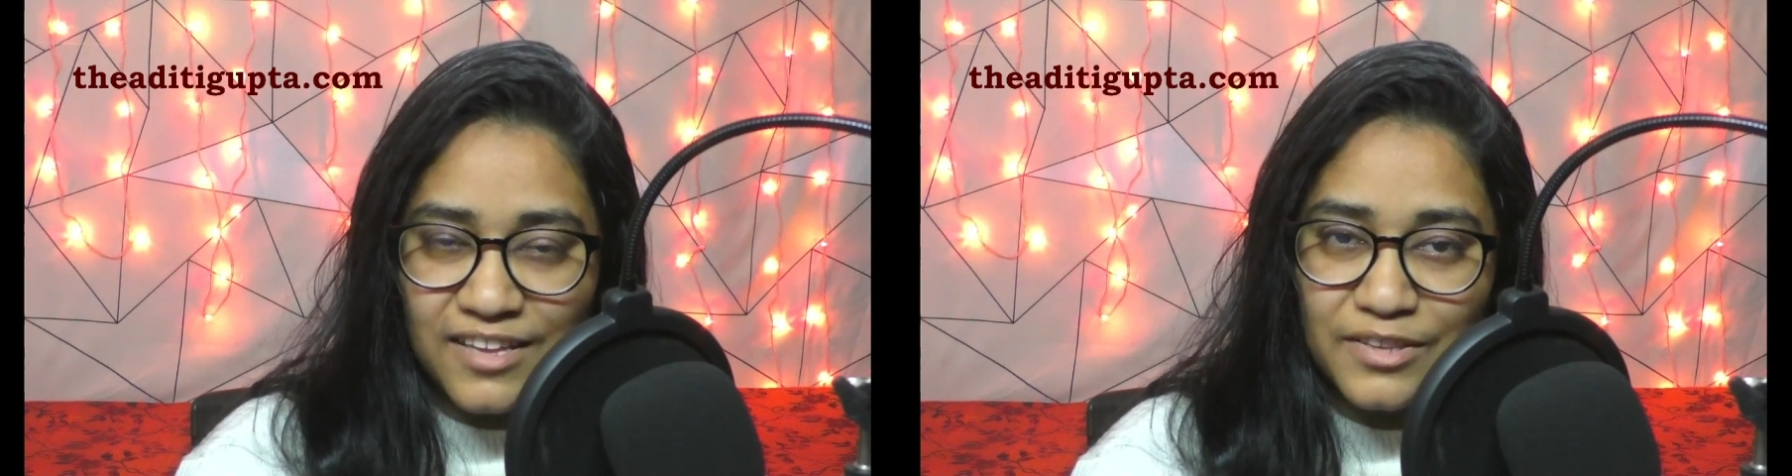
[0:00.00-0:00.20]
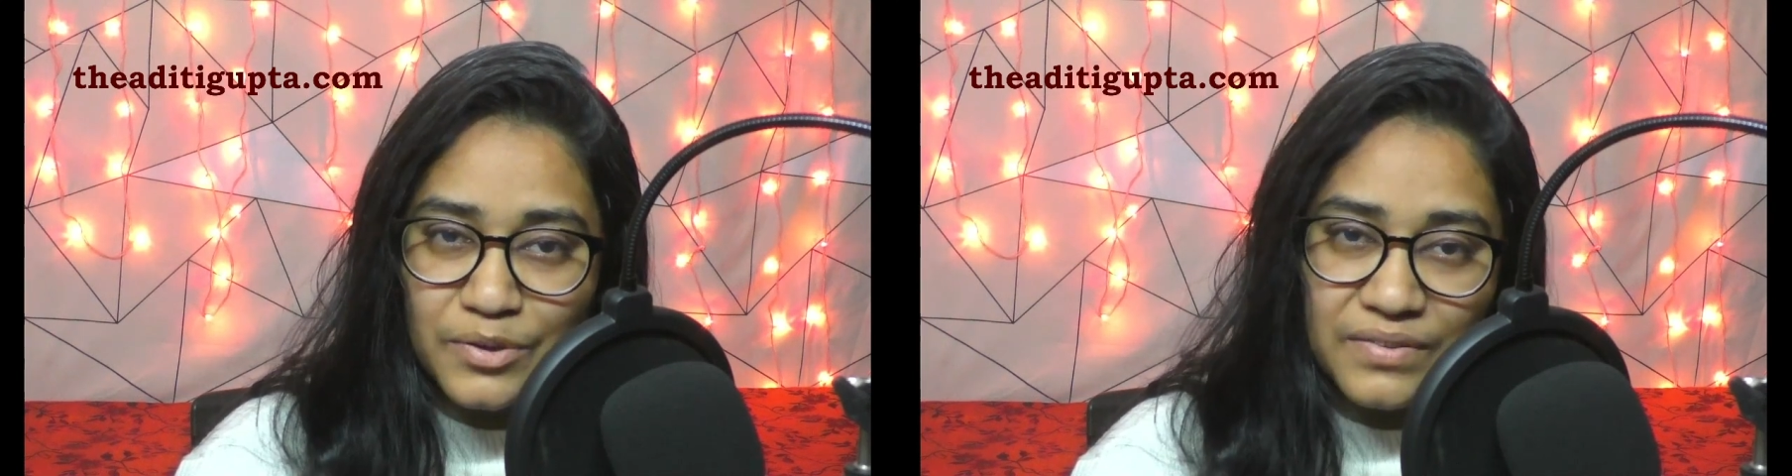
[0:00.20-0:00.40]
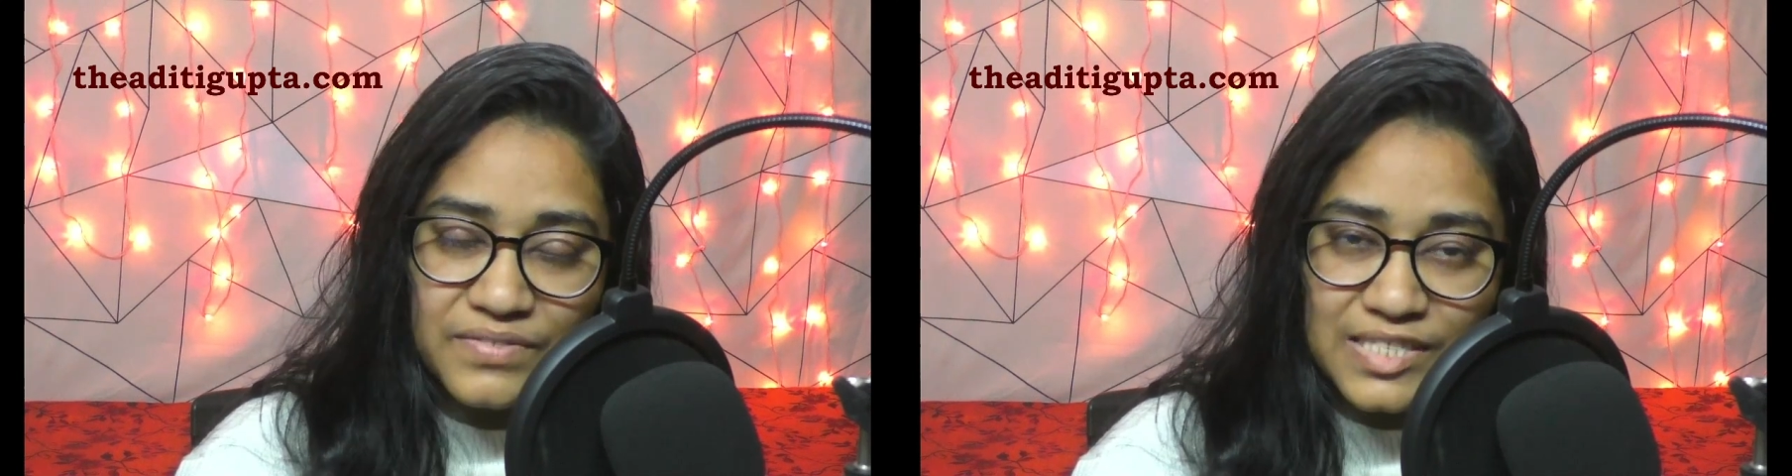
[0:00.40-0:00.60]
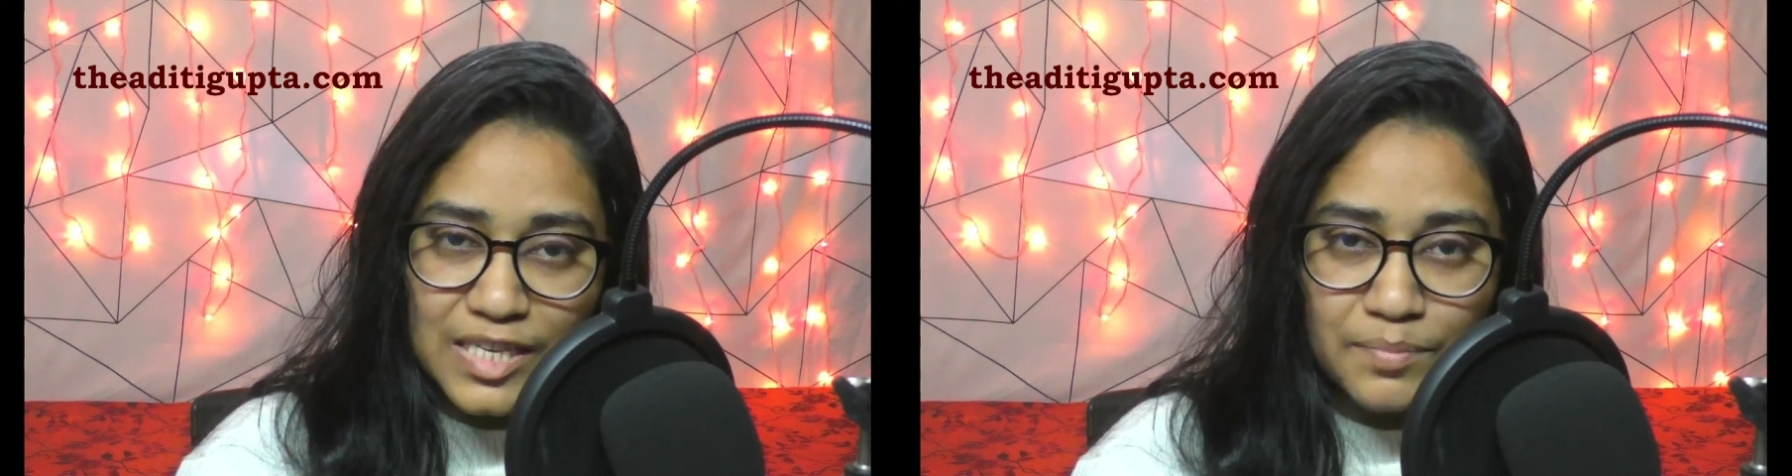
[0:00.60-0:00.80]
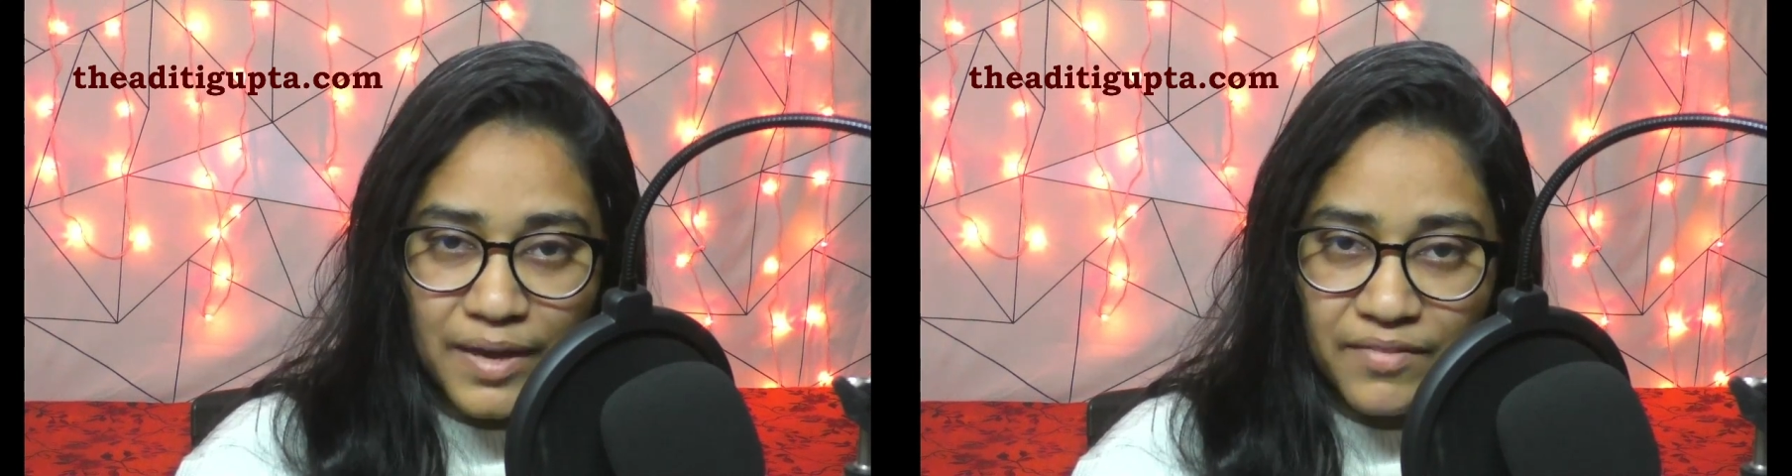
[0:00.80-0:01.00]
You can
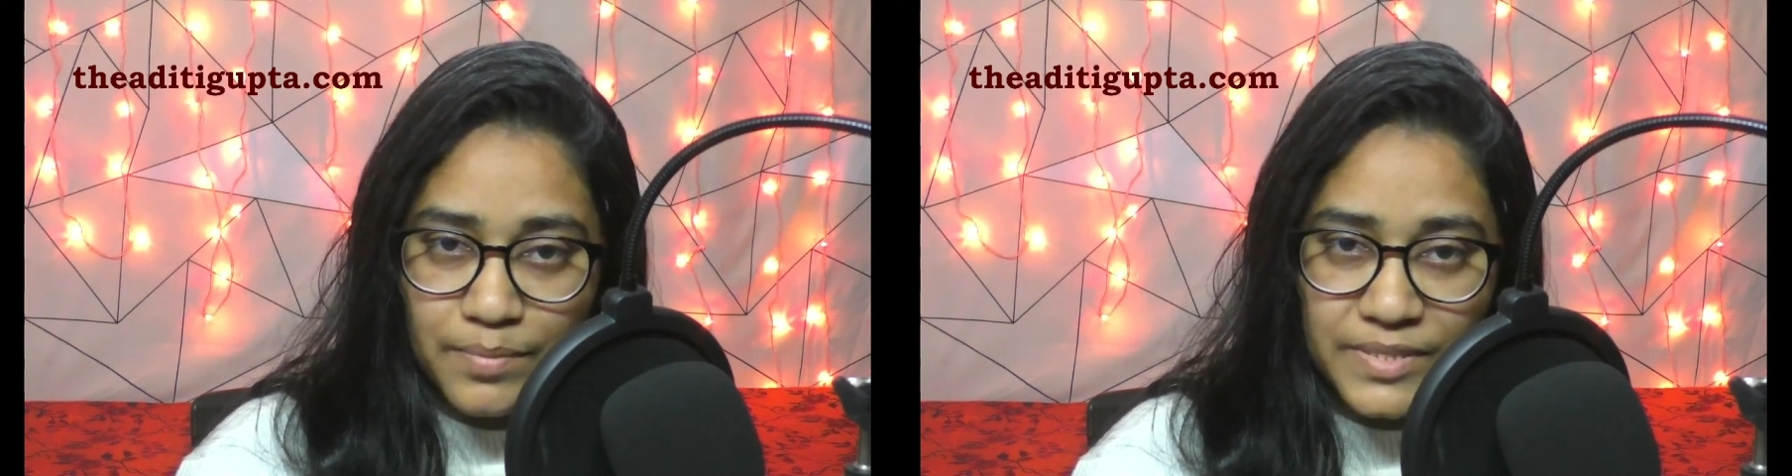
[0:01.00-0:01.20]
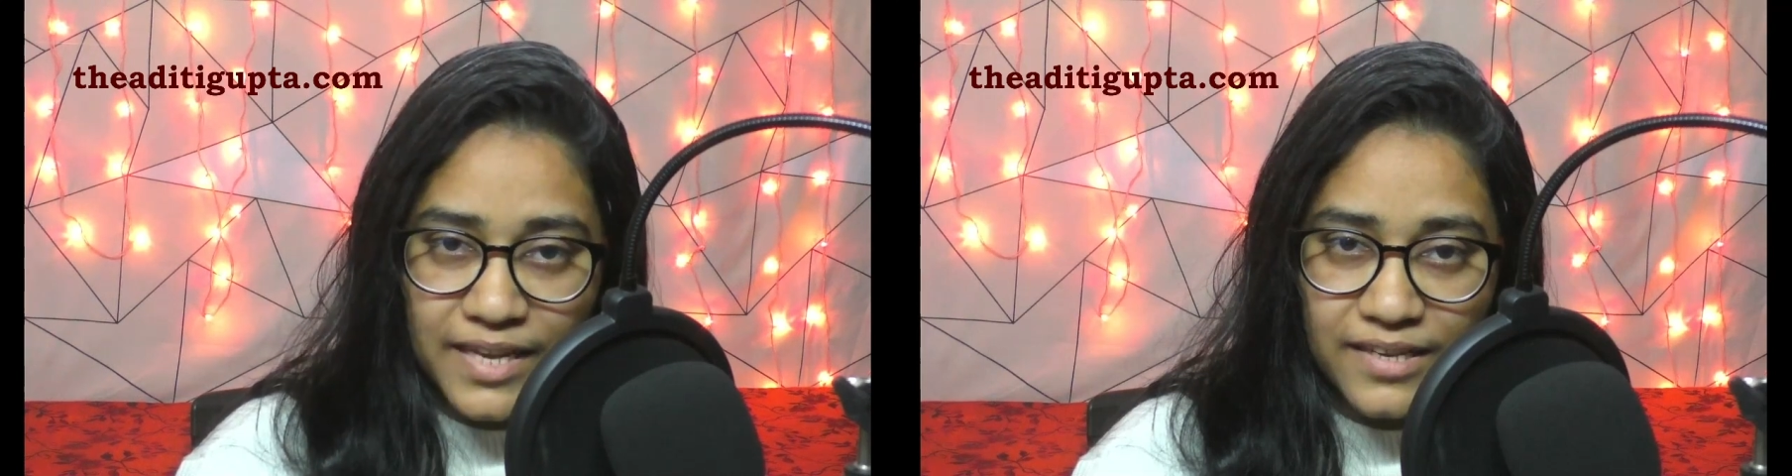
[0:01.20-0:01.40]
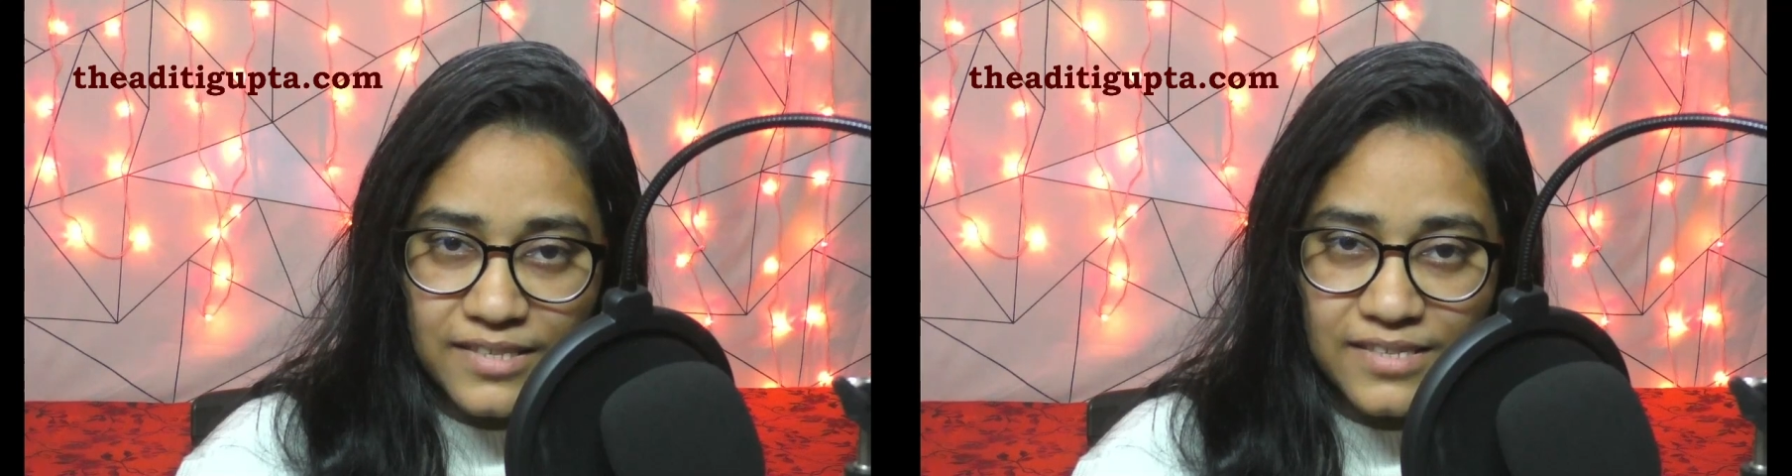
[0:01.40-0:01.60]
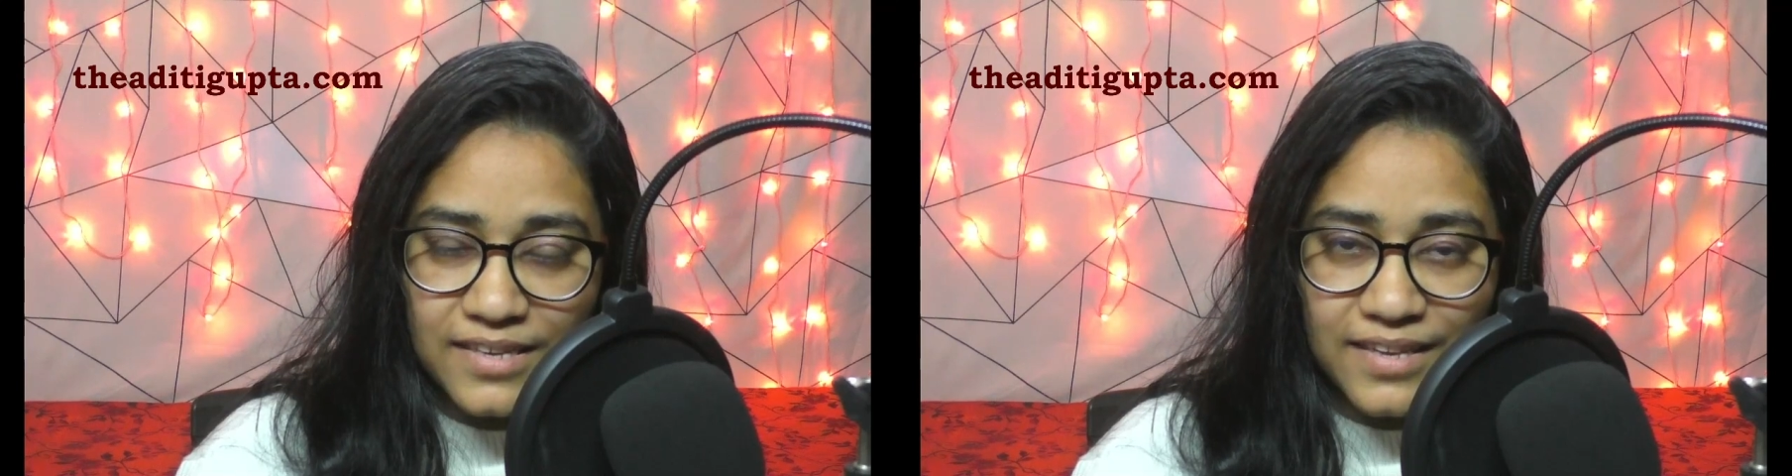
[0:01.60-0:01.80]
visit my website,